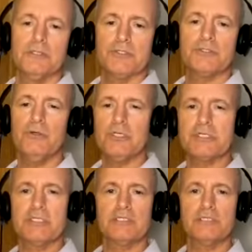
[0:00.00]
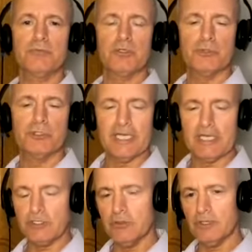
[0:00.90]
Is there a system to
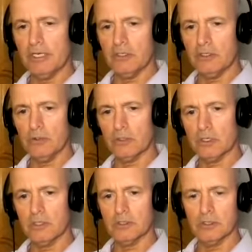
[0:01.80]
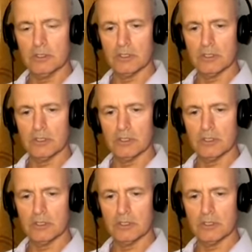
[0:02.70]
protect you there or?